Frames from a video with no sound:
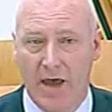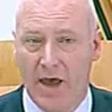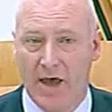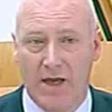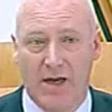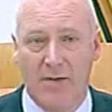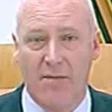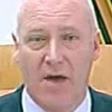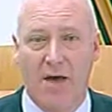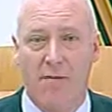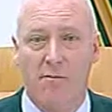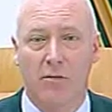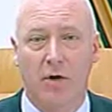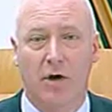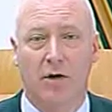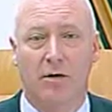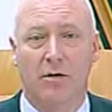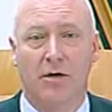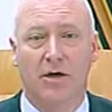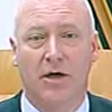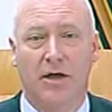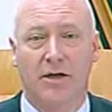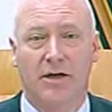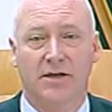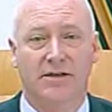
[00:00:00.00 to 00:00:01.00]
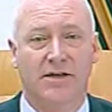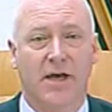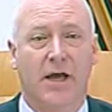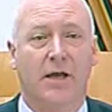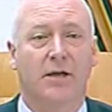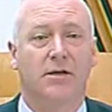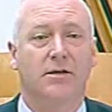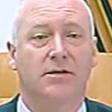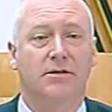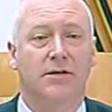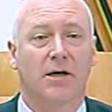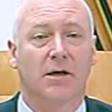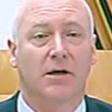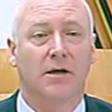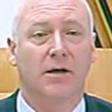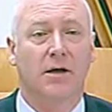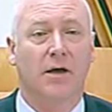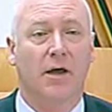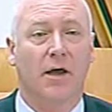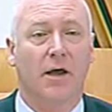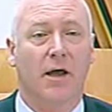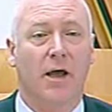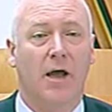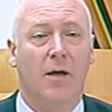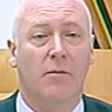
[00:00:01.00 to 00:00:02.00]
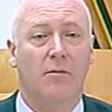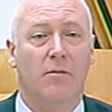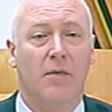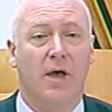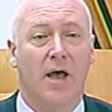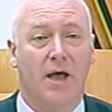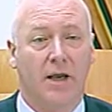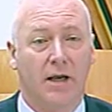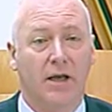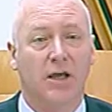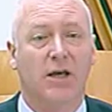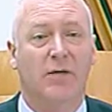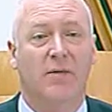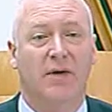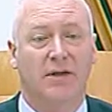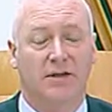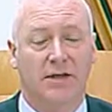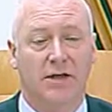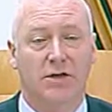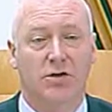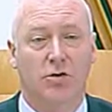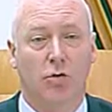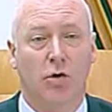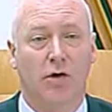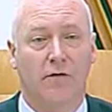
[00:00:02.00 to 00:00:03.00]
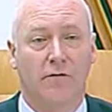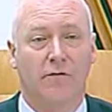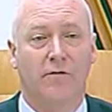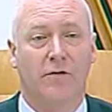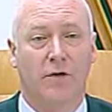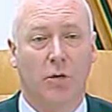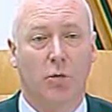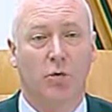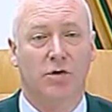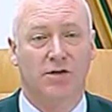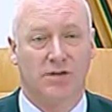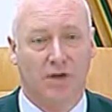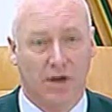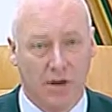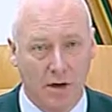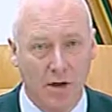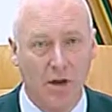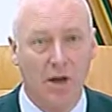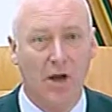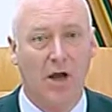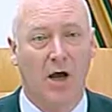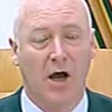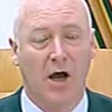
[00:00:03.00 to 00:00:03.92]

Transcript: any member can attend any committee. So if there was a